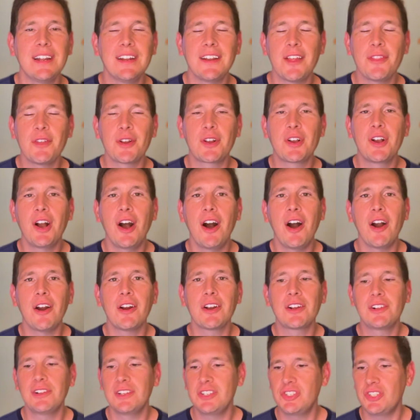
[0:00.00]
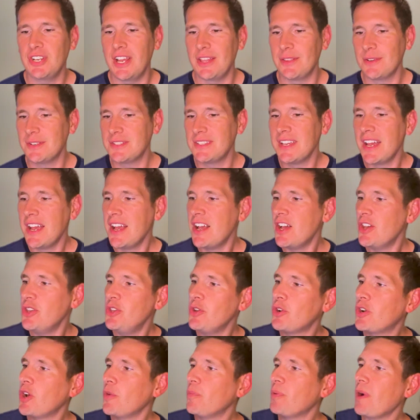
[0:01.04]
Another car cliche. There's,
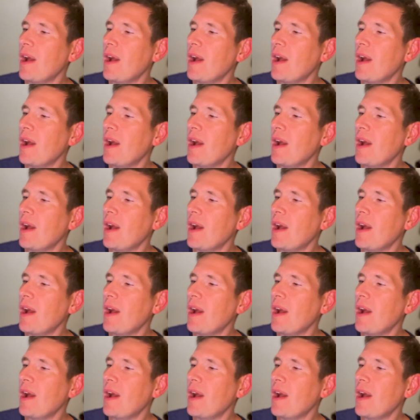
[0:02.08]
you could